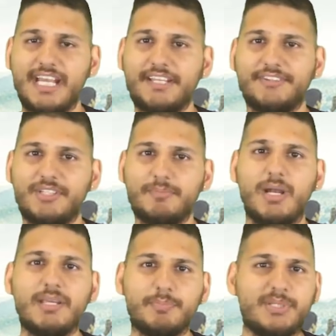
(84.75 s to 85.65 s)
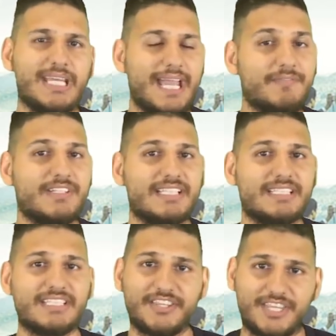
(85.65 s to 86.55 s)
that there might be
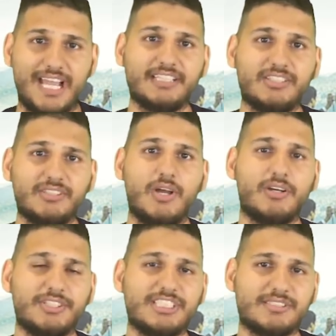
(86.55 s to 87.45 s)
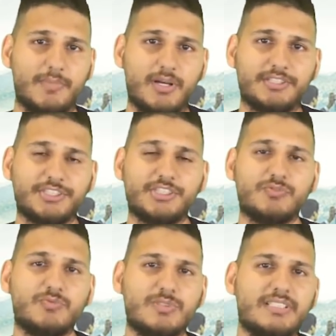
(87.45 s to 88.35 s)
evidence that the Loch Ness Monster
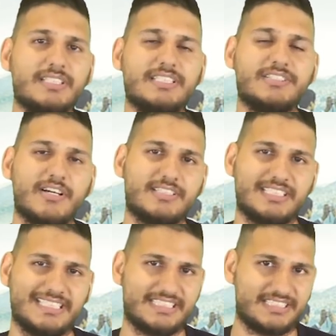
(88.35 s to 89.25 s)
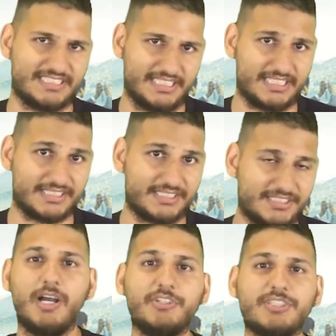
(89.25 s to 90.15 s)
really does exist.
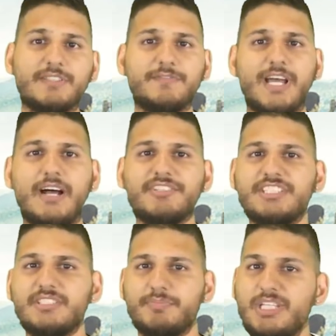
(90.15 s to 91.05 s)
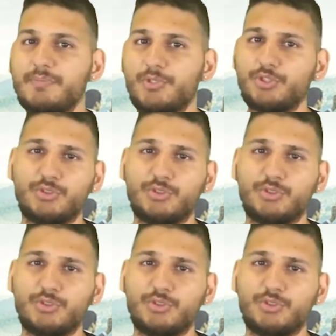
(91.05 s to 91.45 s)
Hundreds of thousands of people